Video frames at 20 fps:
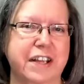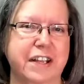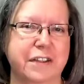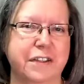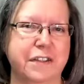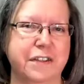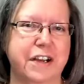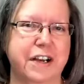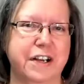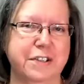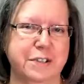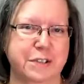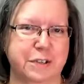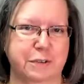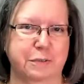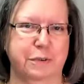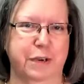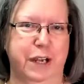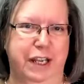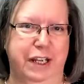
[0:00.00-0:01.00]
10th
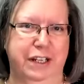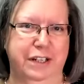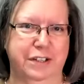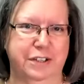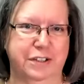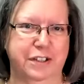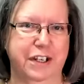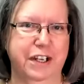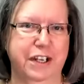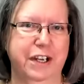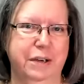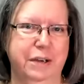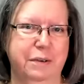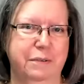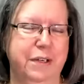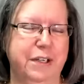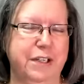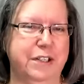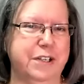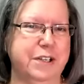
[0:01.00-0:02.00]
cousin range,
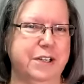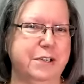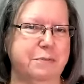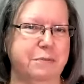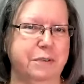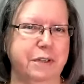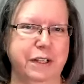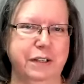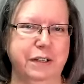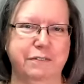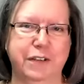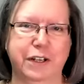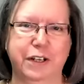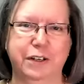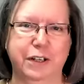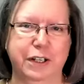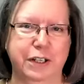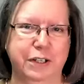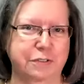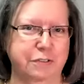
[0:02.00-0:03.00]
which is really
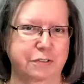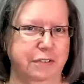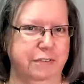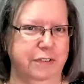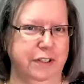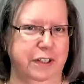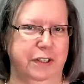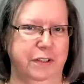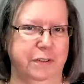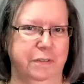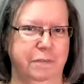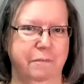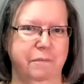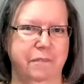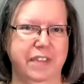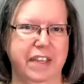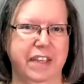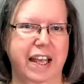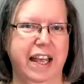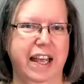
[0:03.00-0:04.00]
very trivial.
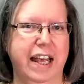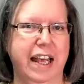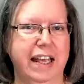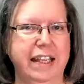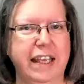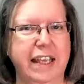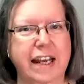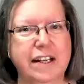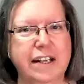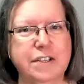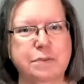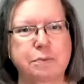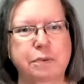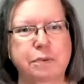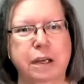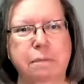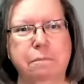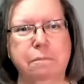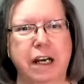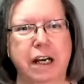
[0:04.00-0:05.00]
Yes,
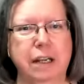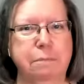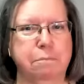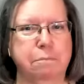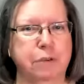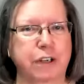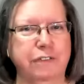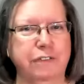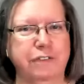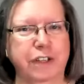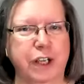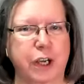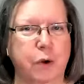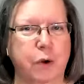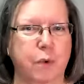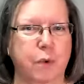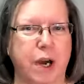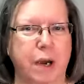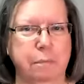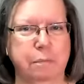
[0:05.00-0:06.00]
we might briefly
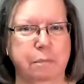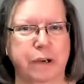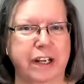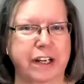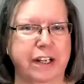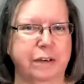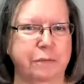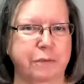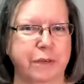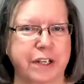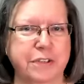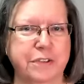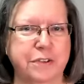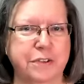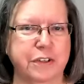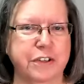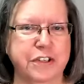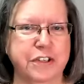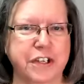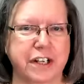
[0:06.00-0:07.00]
cooperate on
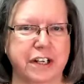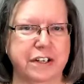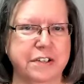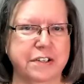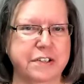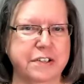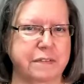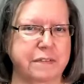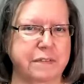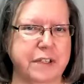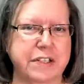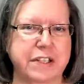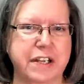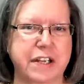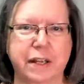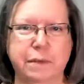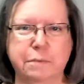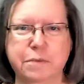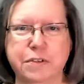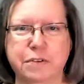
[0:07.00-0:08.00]
research on our seven
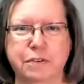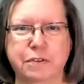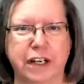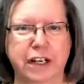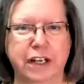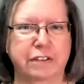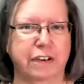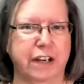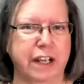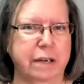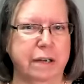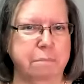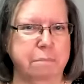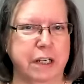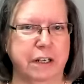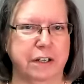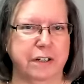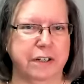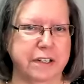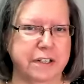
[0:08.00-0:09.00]
times great
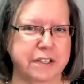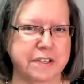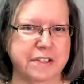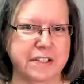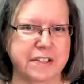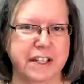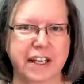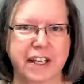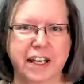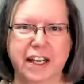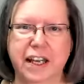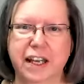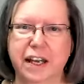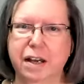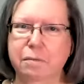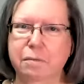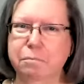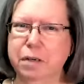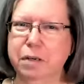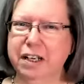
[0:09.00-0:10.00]
grandparents,
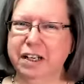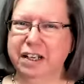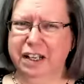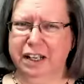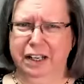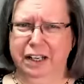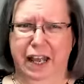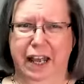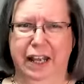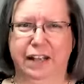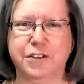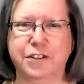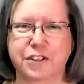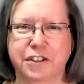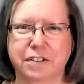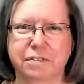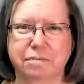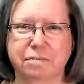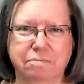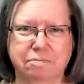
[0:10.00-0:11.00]
but a
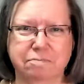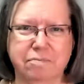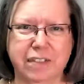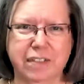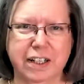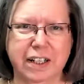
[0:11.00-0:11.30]
connection?